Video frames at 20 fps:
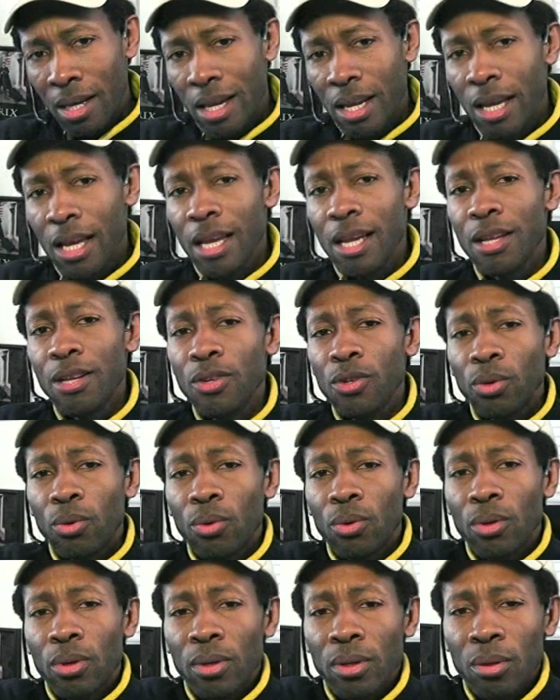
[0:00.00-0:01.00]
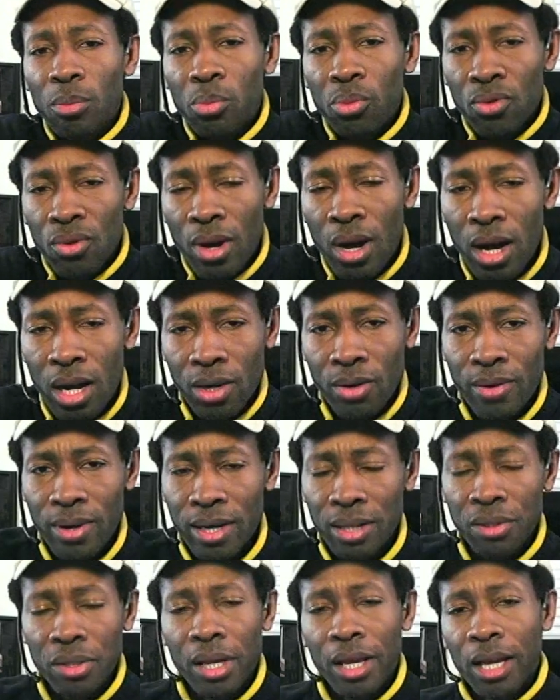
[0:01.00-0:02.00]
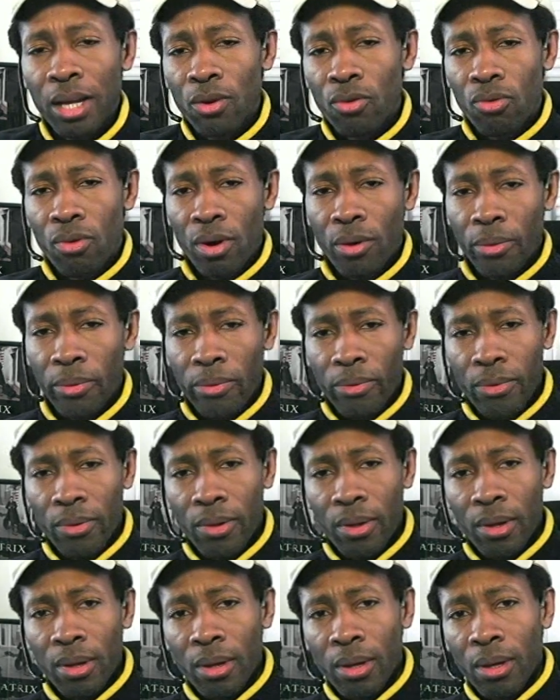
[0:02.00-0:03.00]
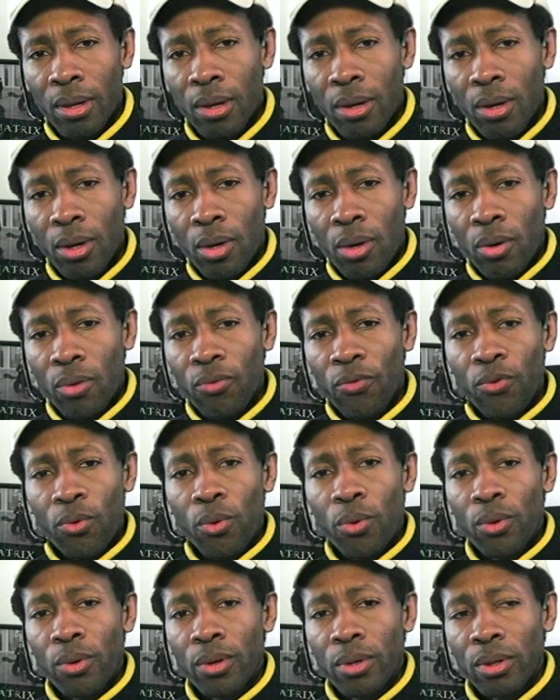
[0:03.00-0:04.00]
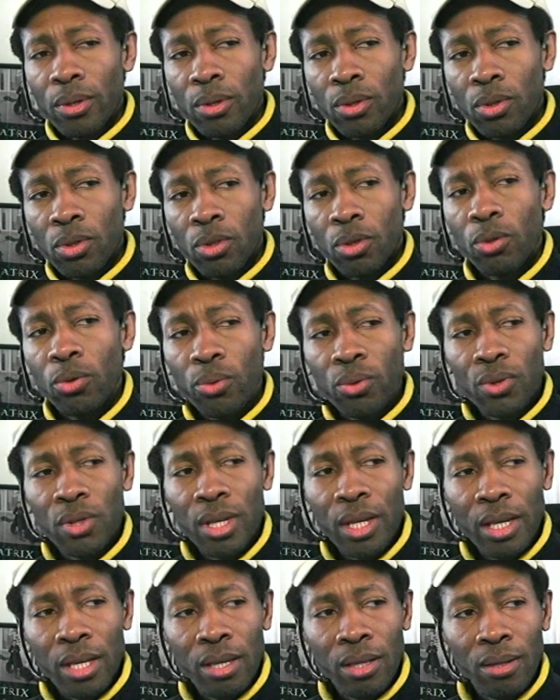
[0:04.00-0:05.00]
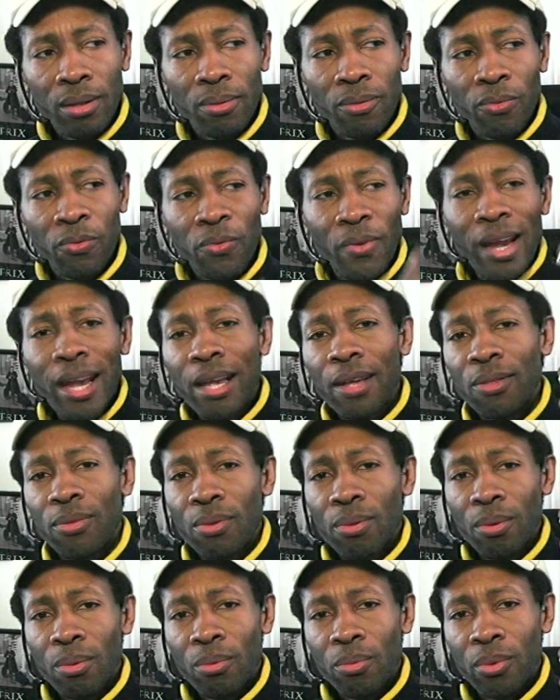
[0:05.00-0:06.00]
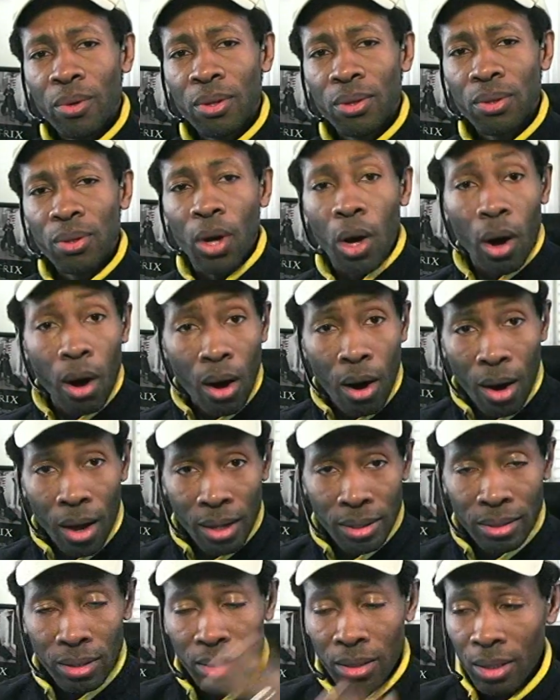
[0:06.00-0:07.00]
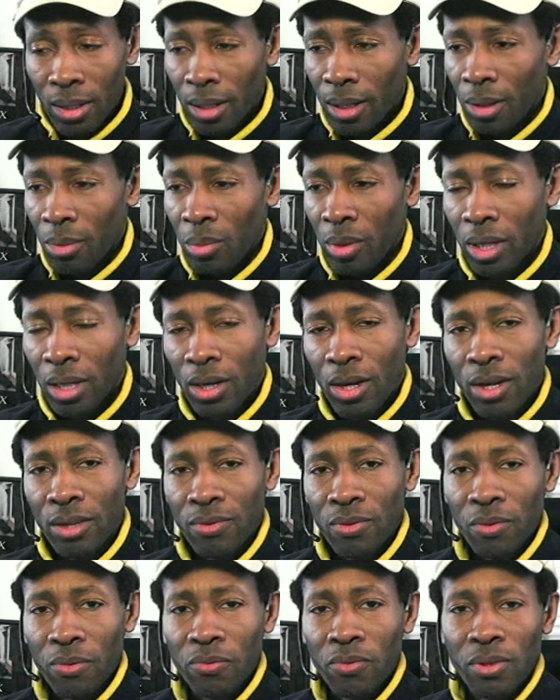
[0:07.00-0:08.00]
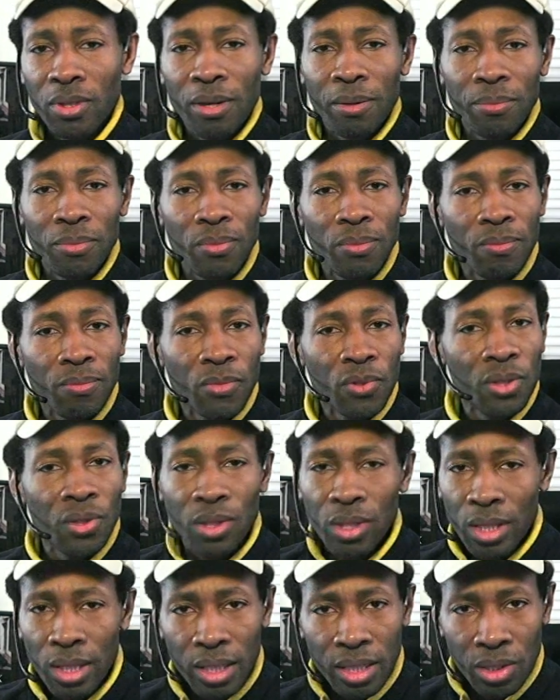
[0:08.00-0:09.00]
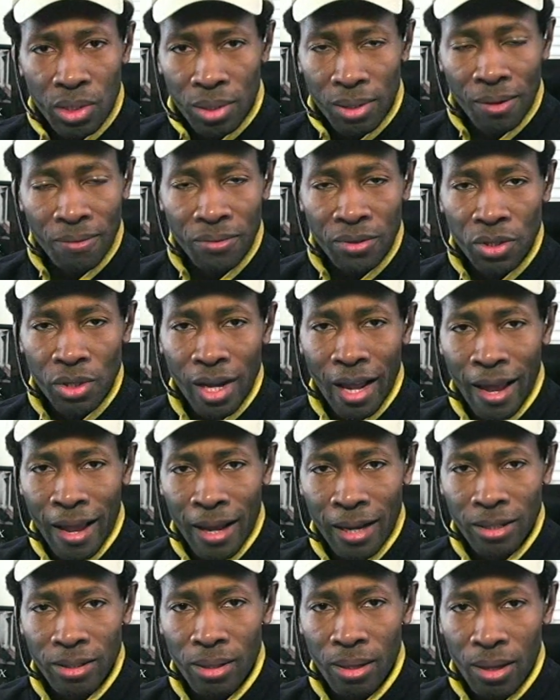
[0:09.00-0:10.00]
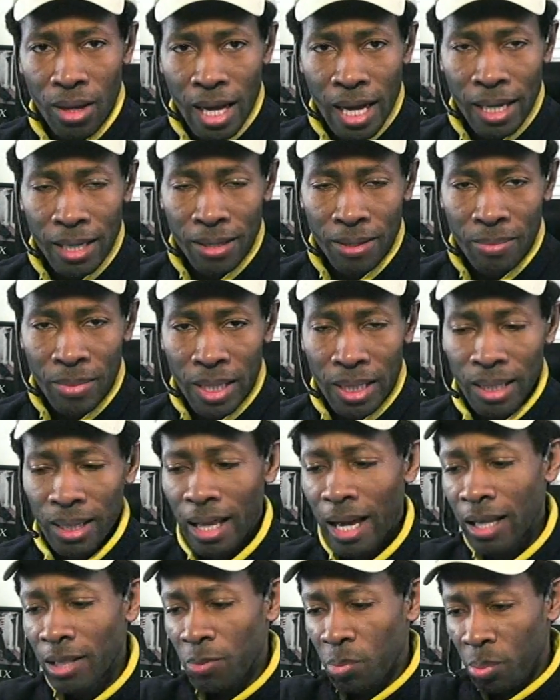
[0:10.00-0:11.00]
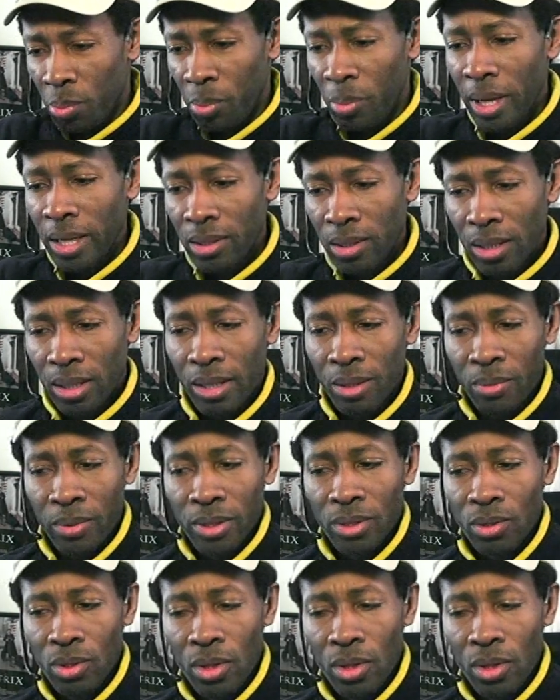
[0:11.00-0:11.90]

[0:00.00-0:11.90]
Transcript: in your progress and growth for losing faith with God because of some silly, selfish act I commit. That's basically what it's